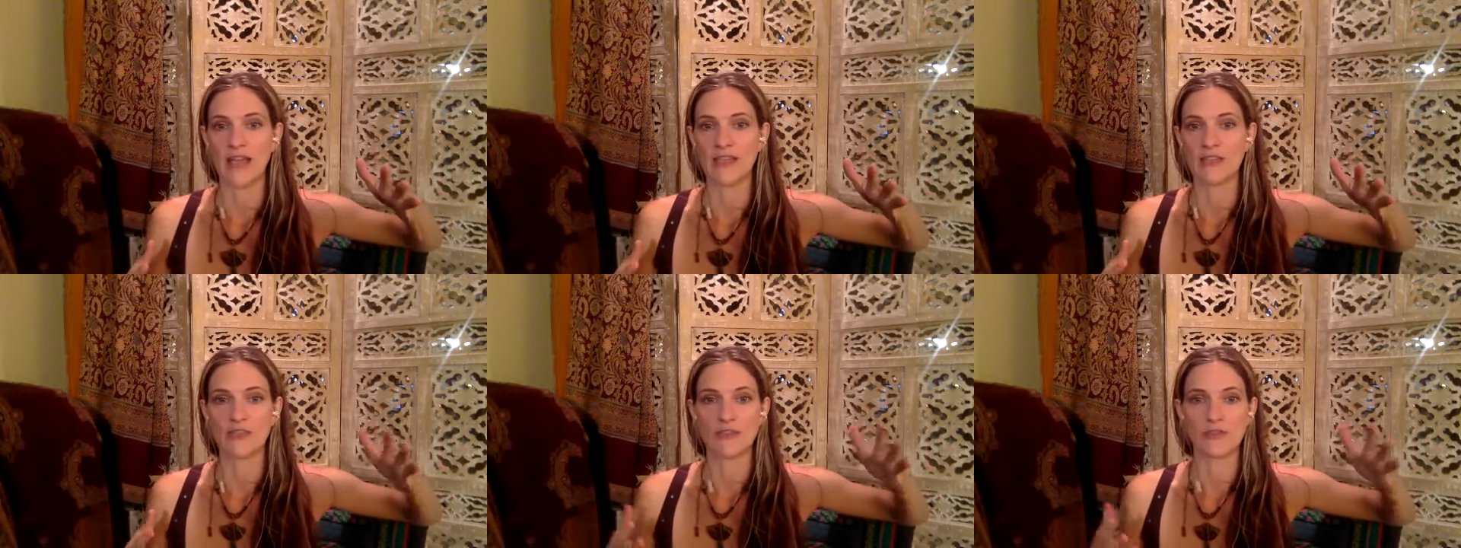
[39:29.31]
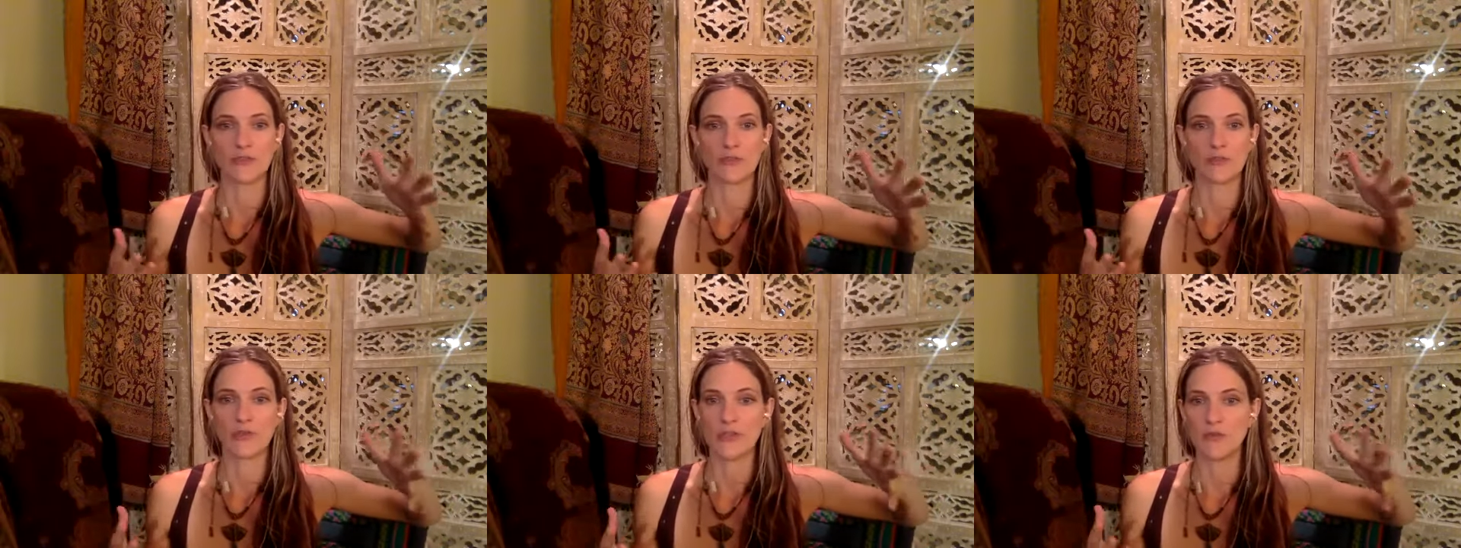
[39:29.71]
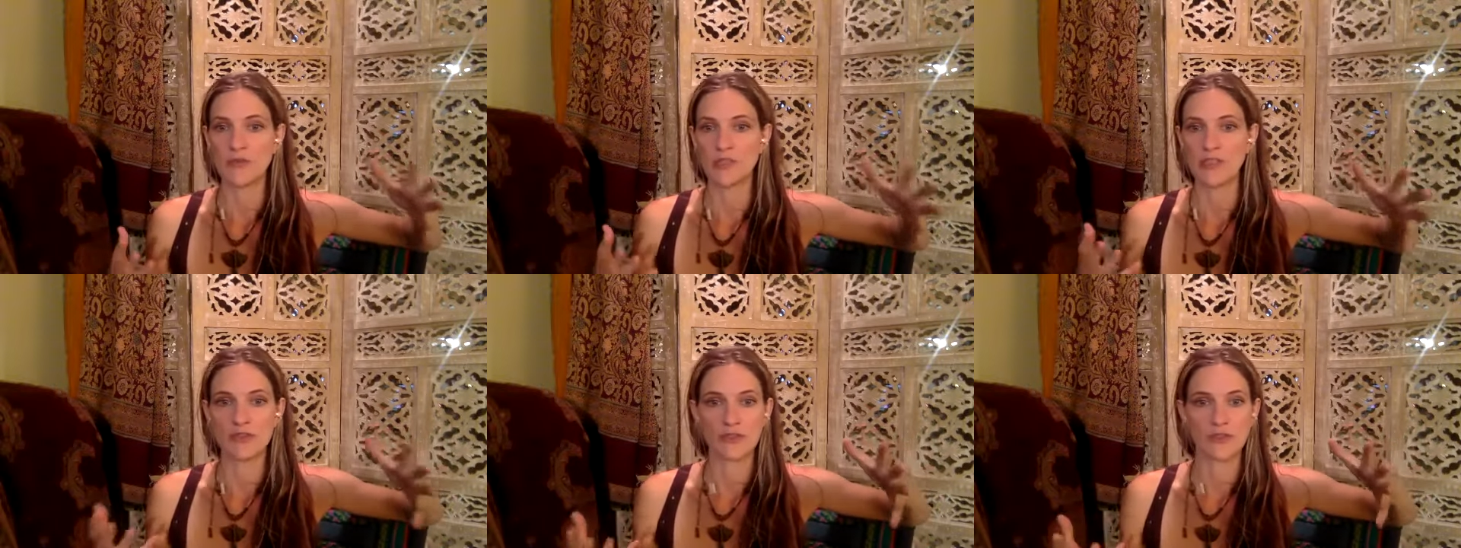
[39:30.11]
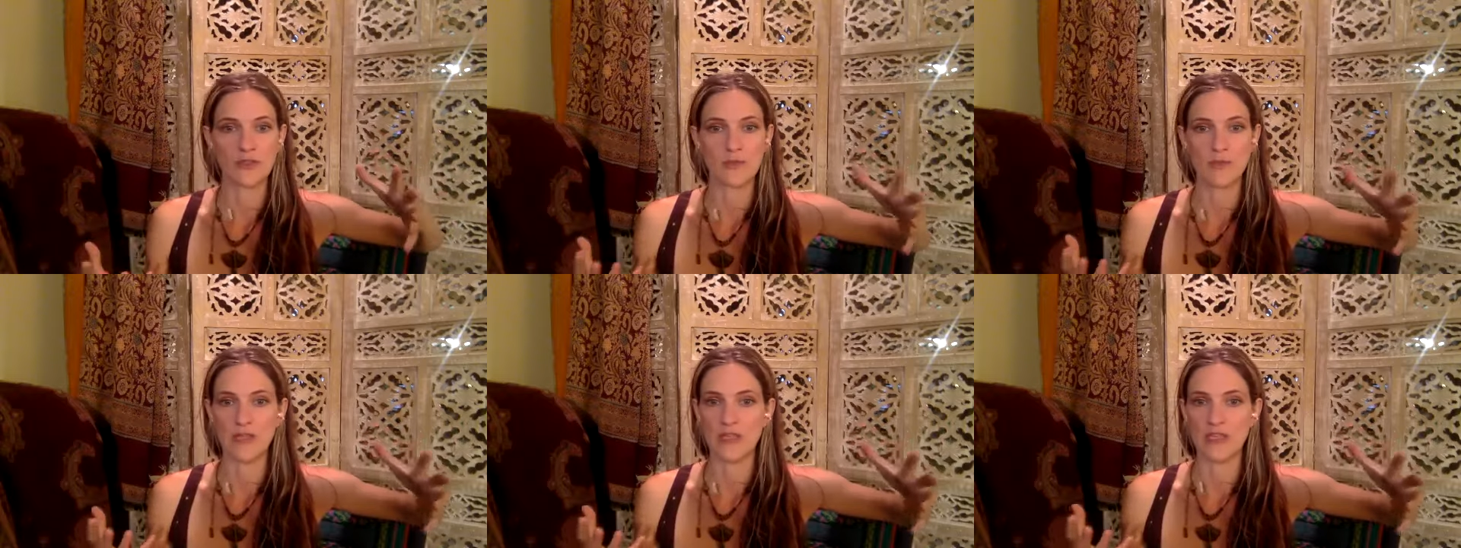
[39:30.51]

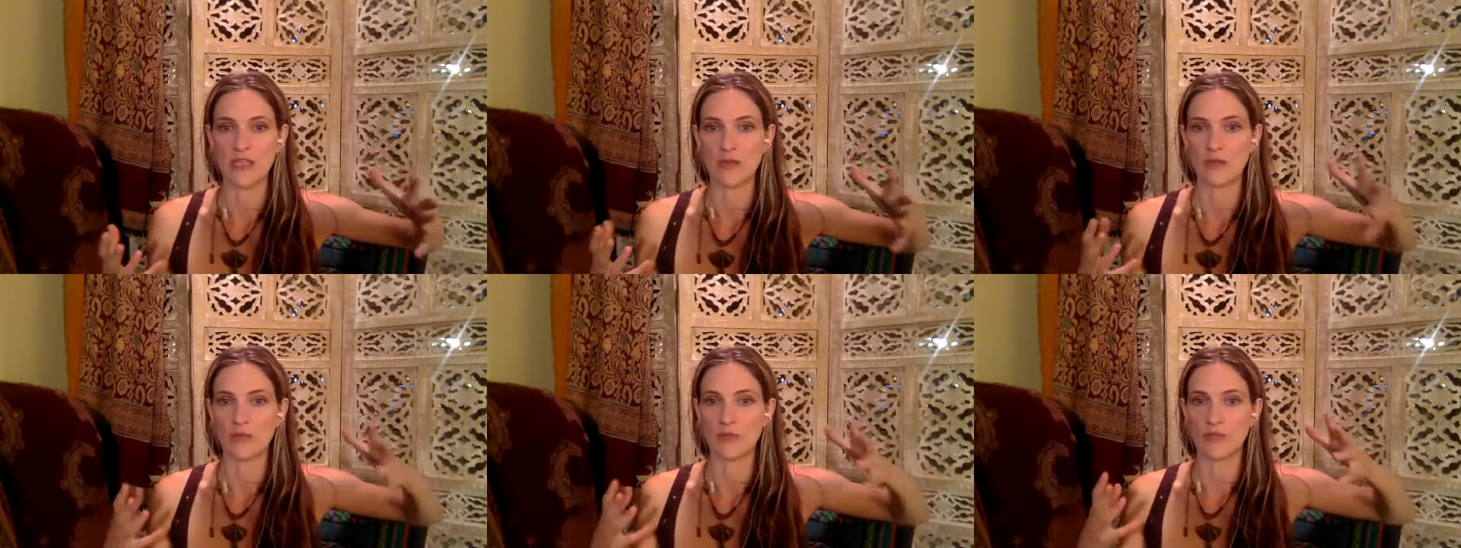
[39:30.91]
should be